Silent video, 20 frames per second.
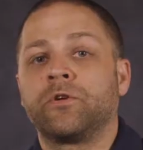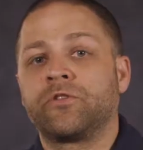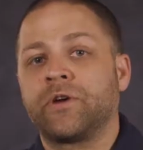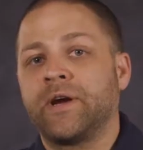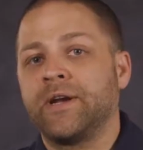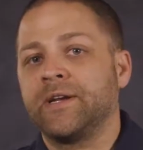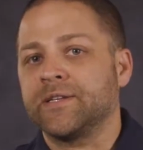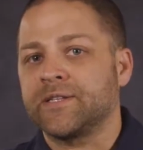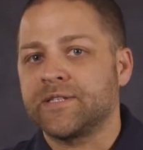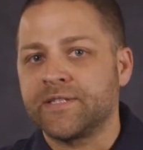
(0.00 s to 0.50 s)

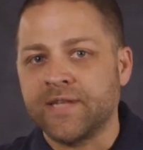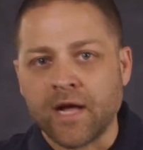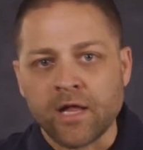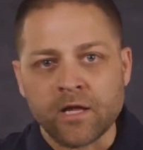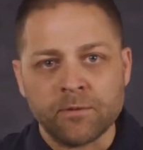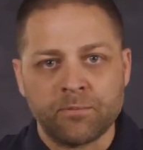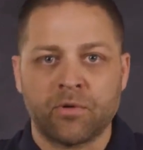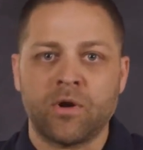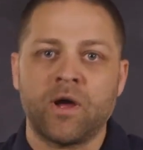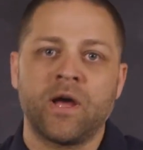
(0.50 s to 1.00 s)
trying to sell
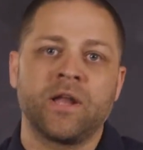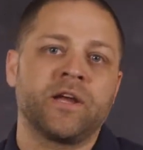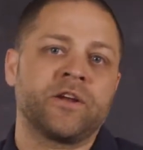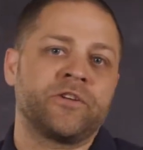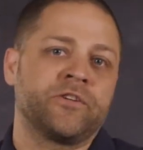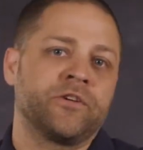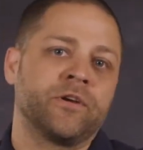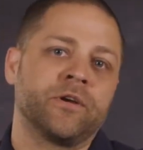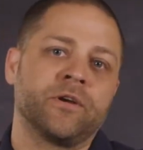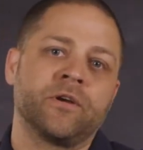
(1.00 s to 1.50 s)
a
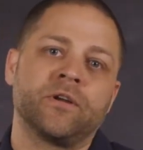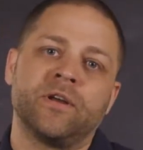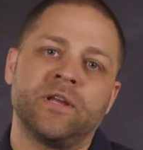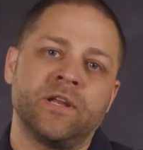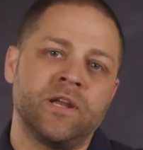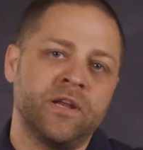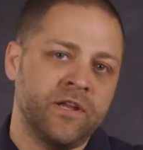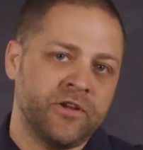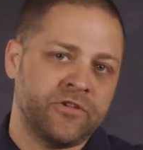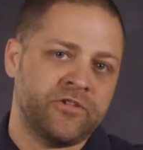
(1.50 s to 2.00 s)
product or
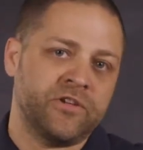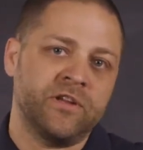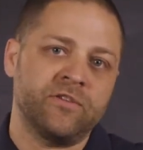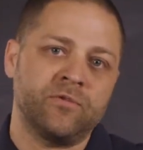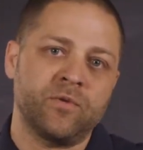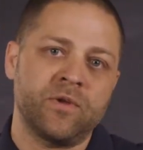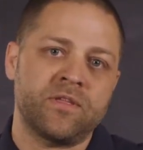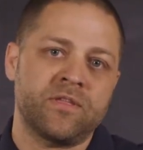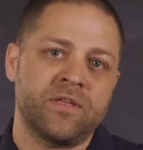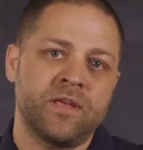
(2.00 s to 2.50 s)
an
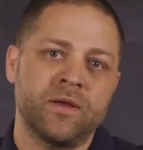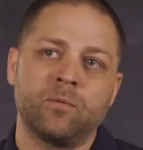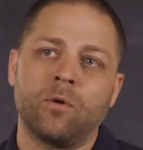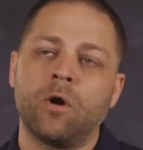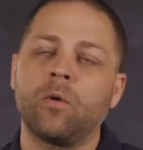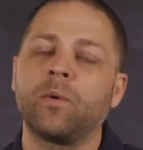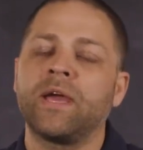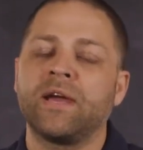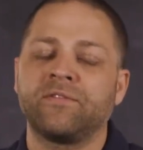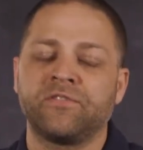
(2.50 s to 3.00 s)
initiative, we think
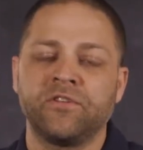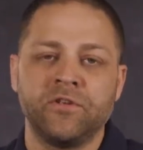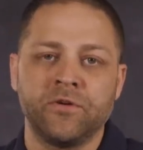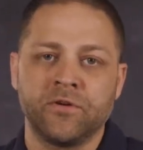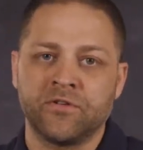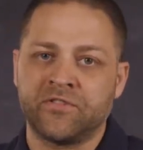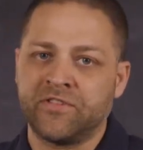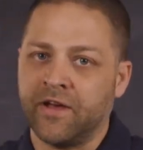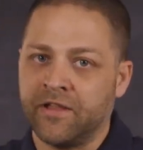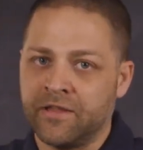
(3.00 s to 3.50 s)
what we have to do
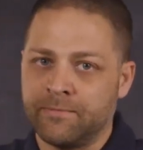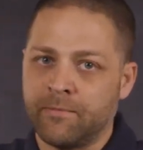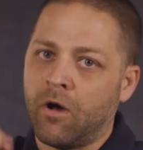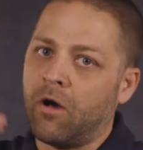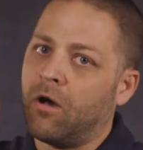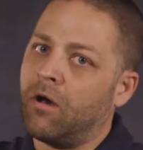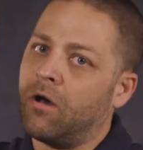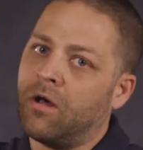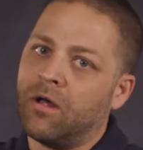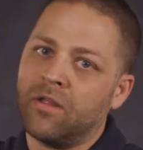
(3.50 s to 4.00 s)
is tell them
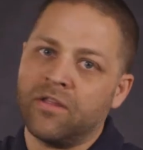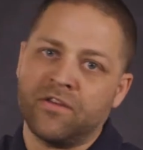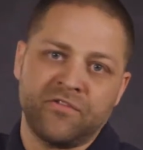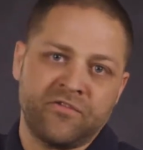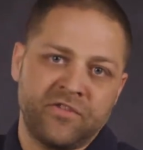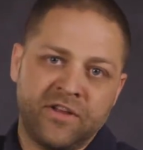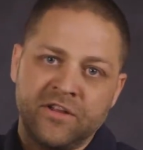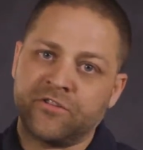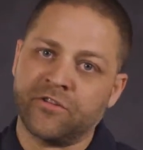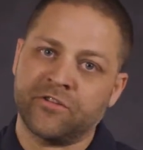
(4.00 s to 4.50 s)
all the
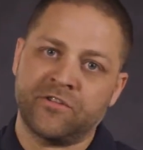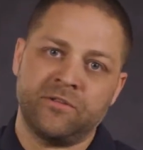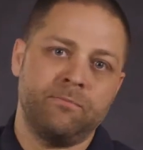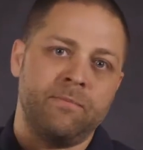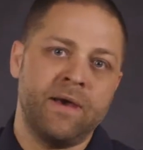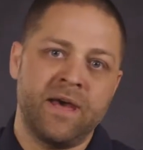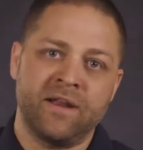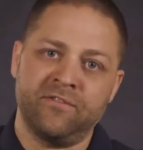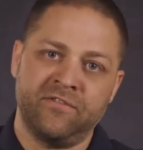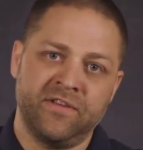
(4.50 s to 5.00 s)
features and
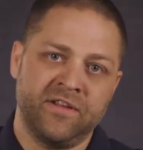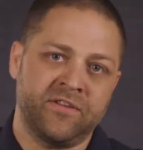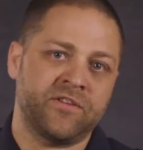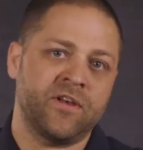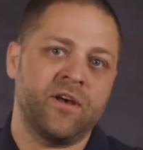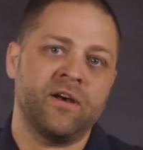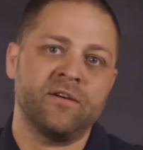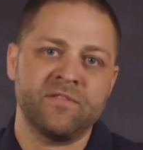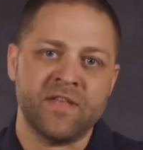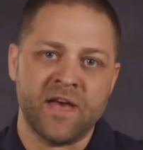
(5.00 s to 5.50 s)
benefits
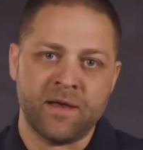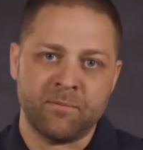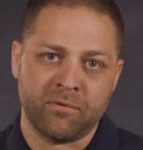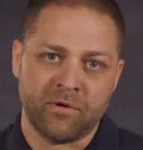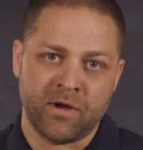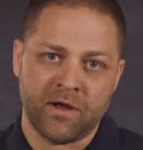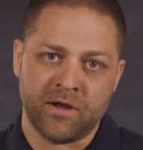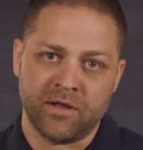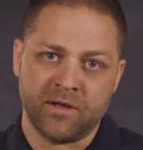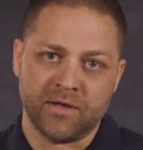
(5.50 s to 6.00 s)
of that
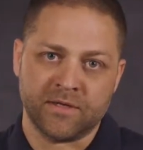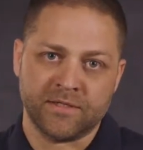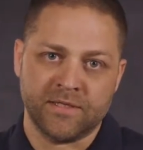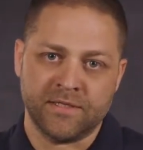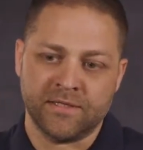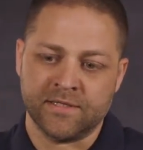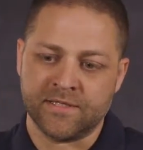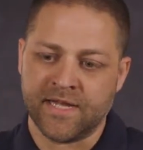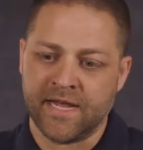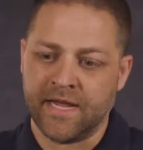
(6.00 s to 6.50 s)
product
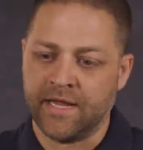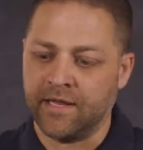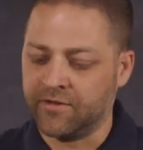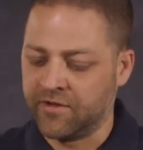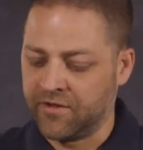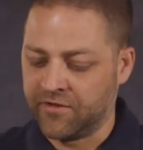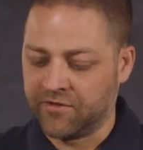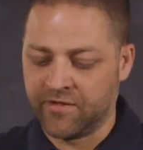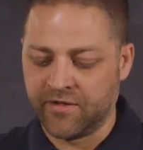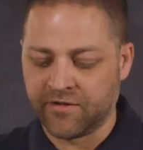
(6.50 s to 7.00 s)
and say it
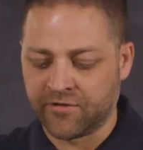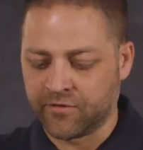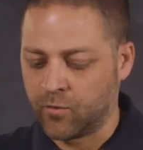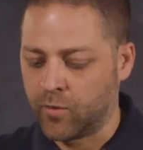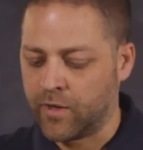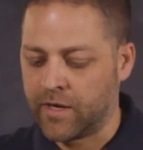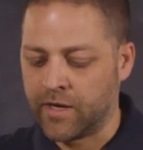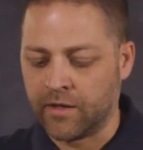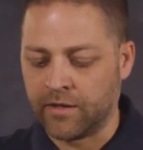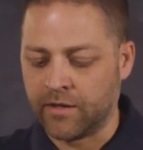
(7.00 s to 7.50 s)
does this
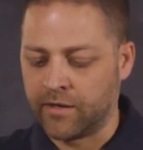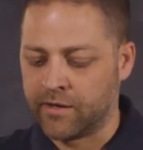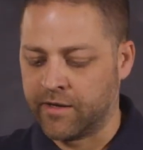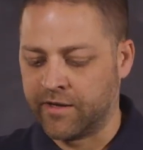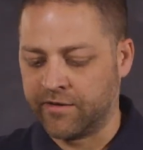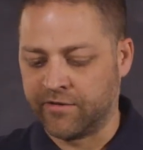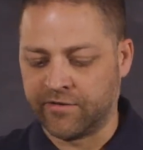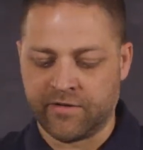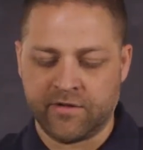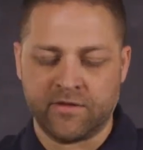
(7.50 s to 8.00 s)
well, it
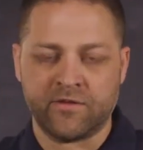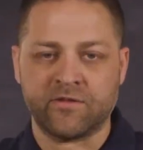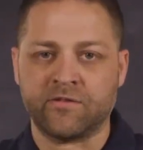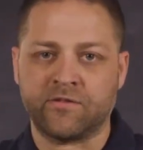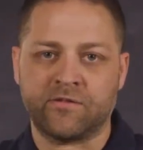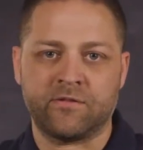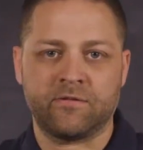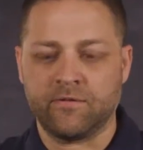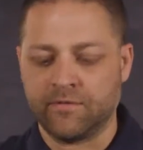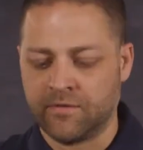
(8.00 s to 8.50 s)
cuts
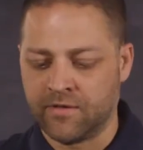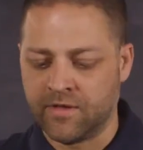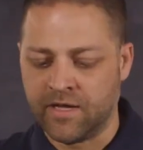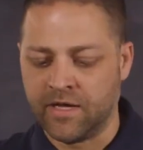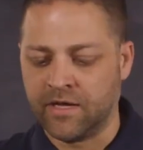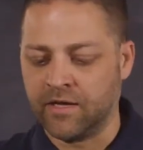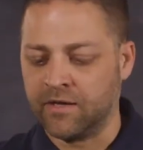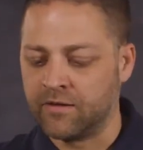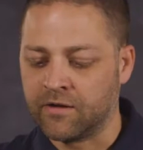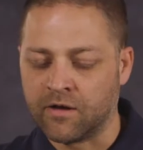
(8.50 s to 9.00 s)
this
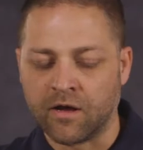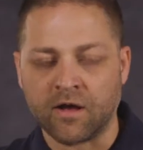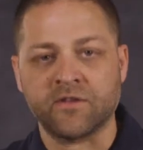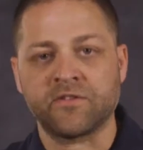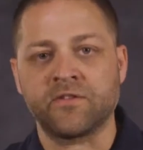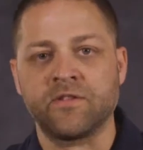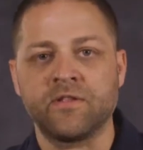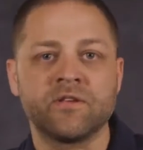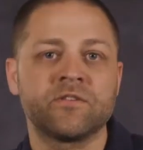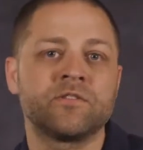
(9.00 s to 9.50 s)
thing, it
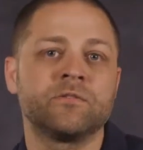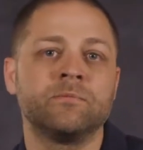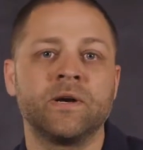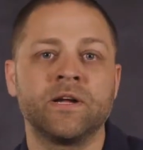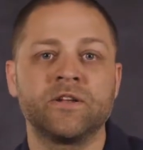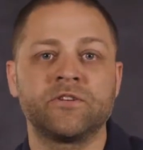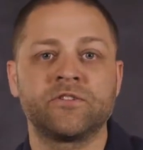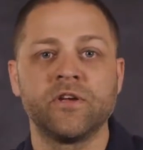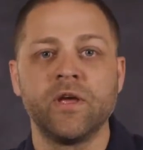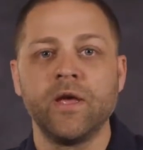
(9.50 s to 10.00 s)
costs this
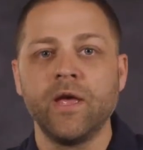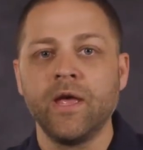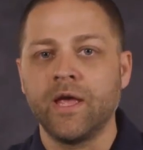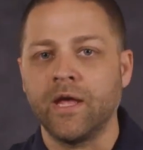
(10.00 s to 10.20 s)
much.